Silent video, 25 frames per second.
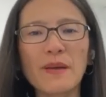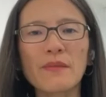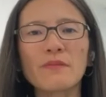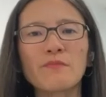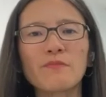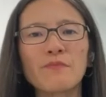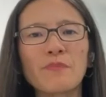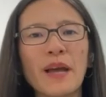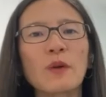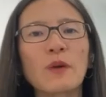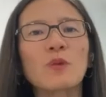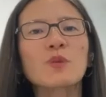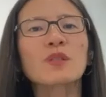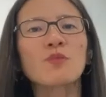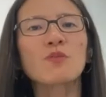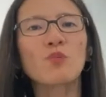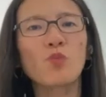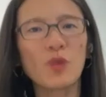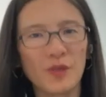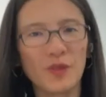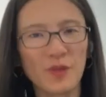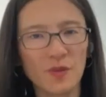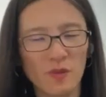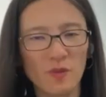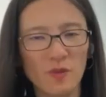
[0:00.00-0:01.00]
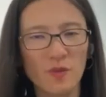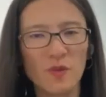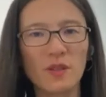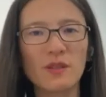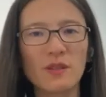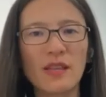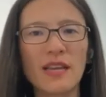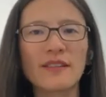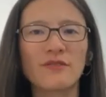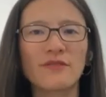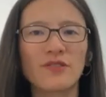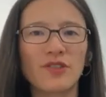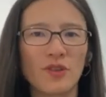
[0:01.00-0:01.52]
bells and whistles
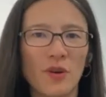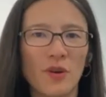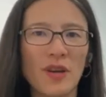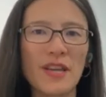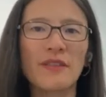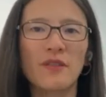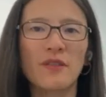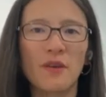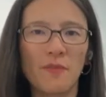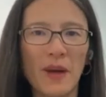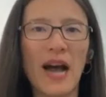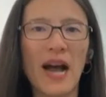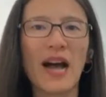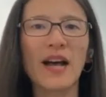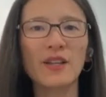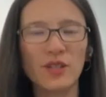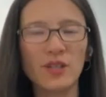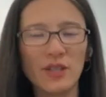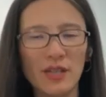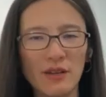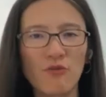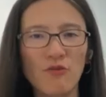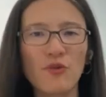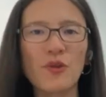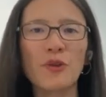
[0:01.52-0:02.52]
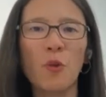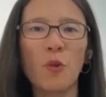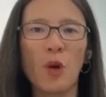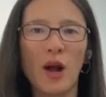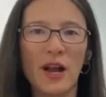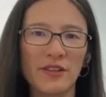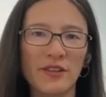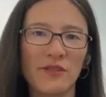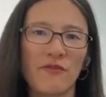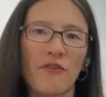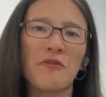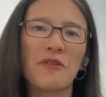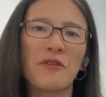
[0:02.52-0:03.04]
that, in the past, it
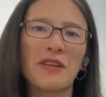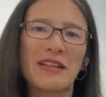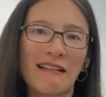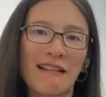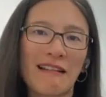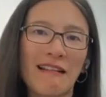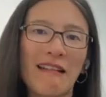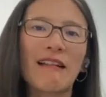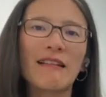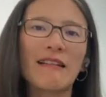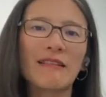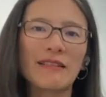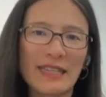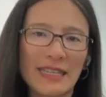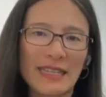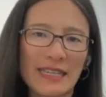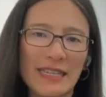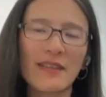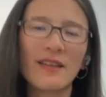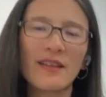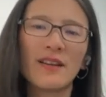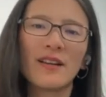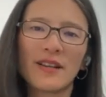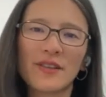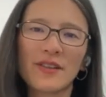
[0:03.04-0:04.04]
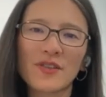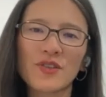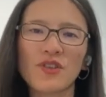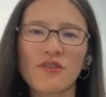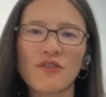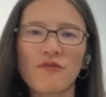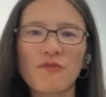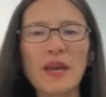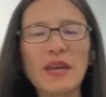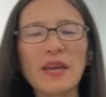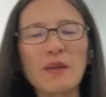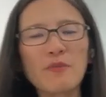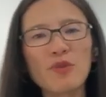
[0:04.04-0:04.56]
requires very clunky sort
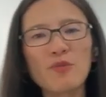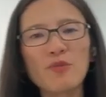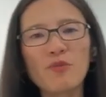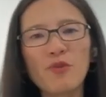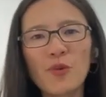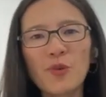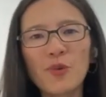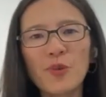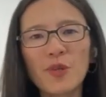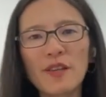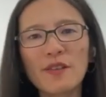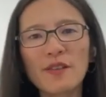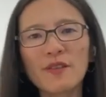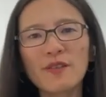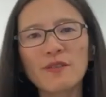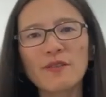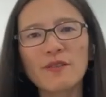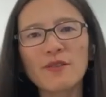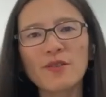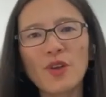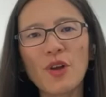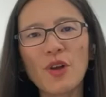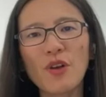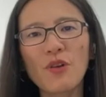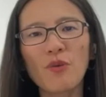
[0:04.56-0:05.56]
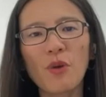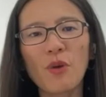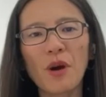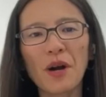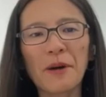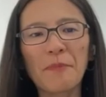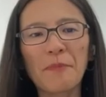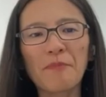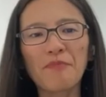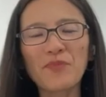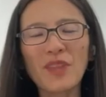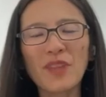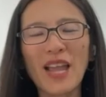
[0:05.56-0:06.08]
of paper processes.
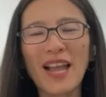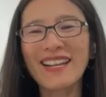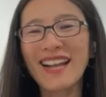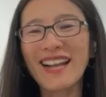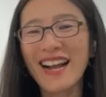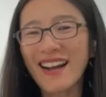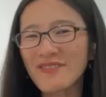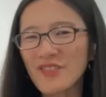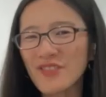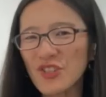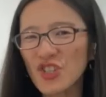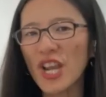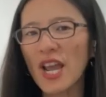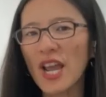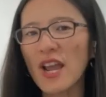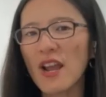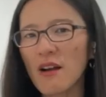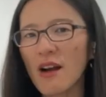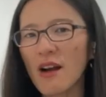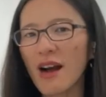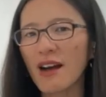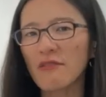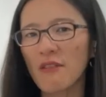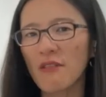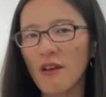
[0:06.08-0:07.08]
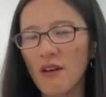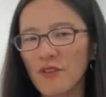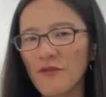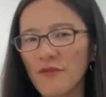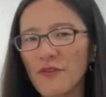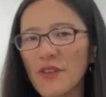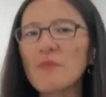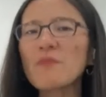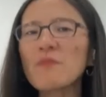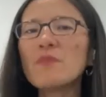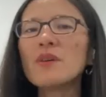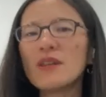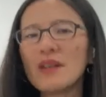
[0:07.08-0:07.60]
So I can't share a lot of
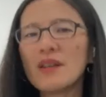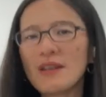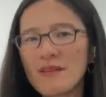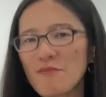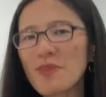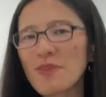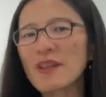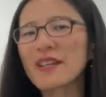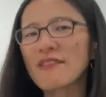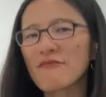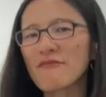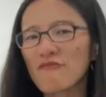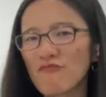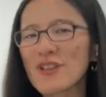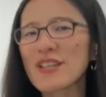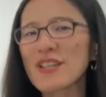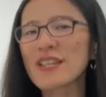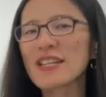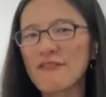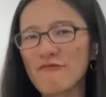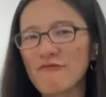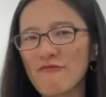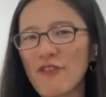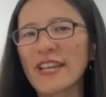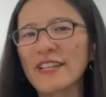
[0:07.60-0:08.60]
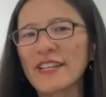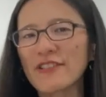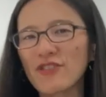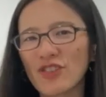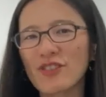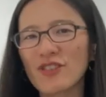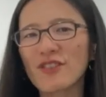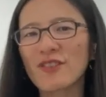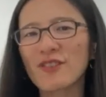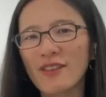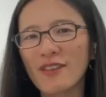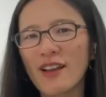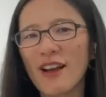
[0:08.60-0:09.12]
them, but it really
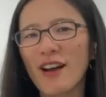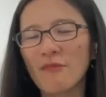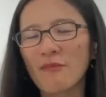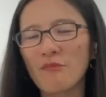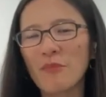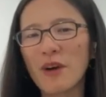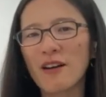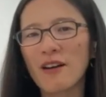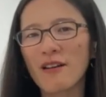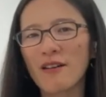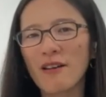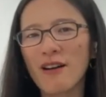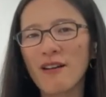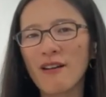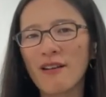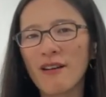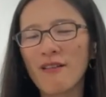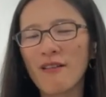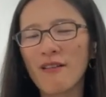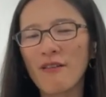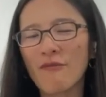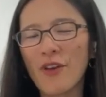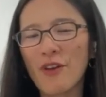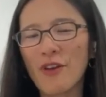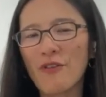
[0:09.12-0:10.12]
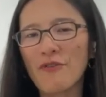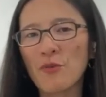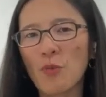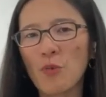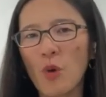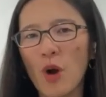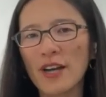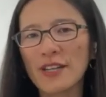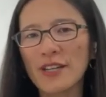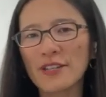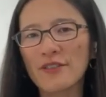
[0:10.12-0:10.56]
ranges a very wide